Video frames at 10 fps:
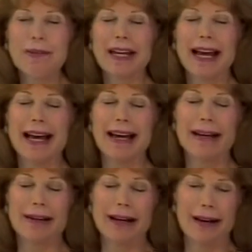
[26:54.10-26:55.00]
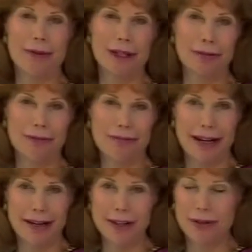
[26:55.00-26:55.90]
And I want to
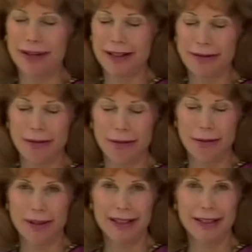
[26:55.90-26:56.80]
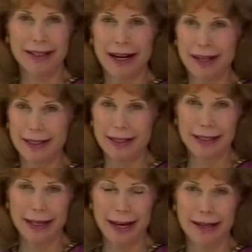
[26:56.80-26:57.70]
remind you, as always, kindness
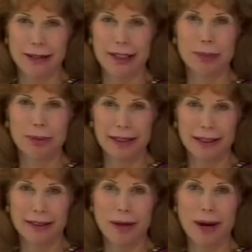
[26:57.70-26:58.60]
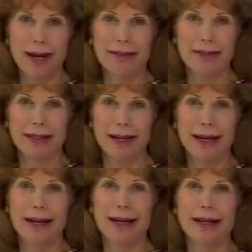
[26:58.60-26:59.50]
counts. Please go out
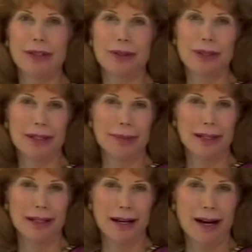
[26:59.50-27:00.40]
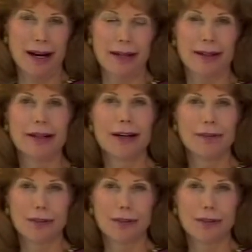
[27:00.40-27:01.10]
today and do something kind for